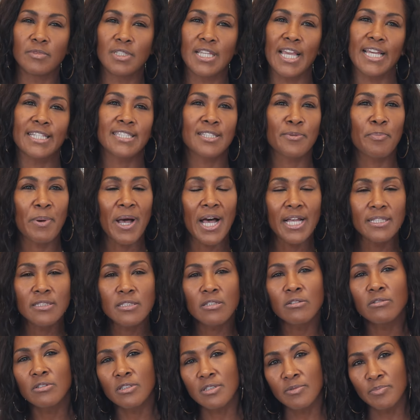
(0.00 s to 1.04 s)
Guest
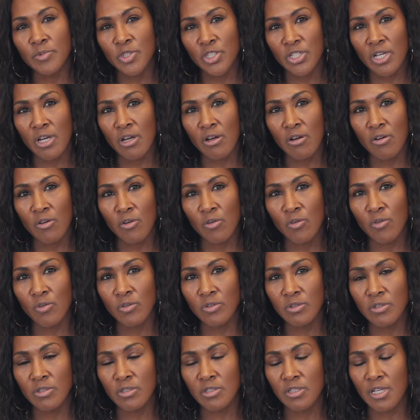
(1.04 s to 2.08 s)
spots on some
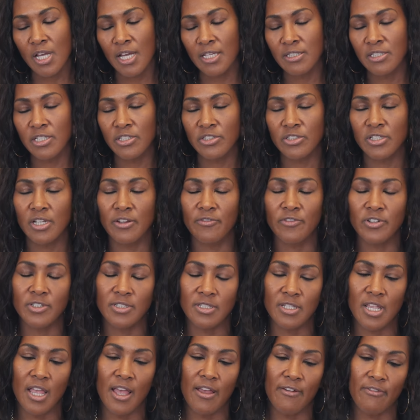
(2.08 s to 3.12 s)
shows, auditioning for
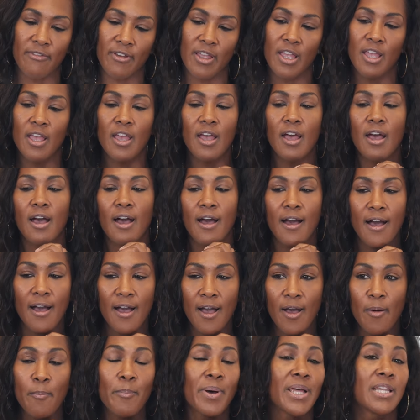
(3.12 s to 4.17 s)
stuff.
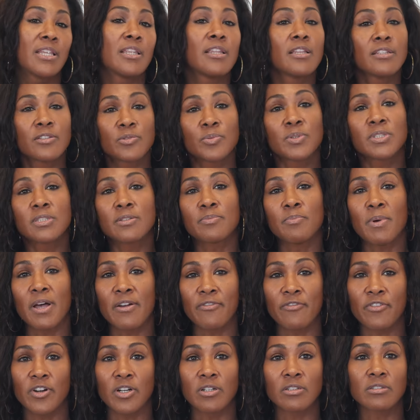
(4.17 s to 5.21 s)
But this was
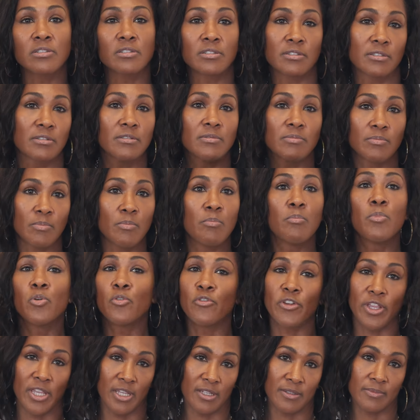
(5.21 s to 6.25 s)
my first
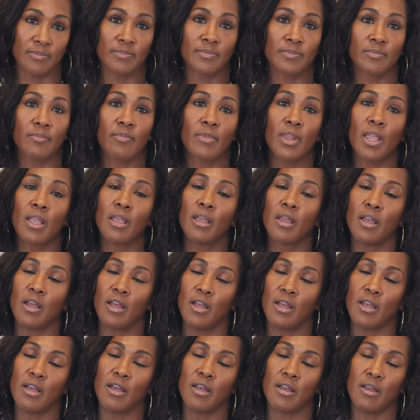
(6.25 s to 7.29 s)
movie.
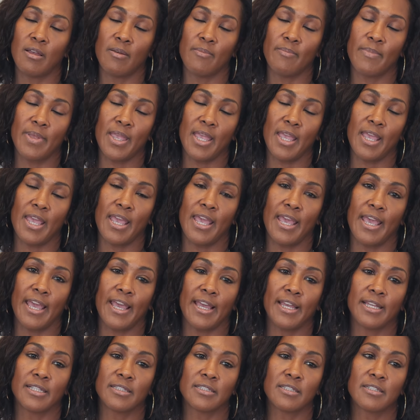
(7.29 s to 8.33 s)

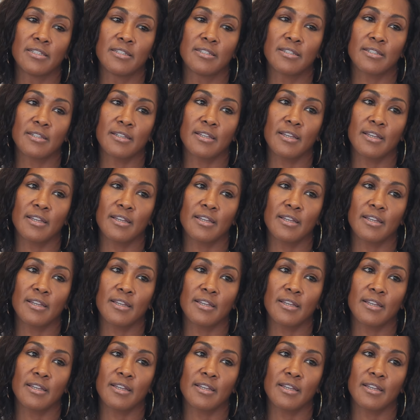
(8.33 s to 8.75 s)
And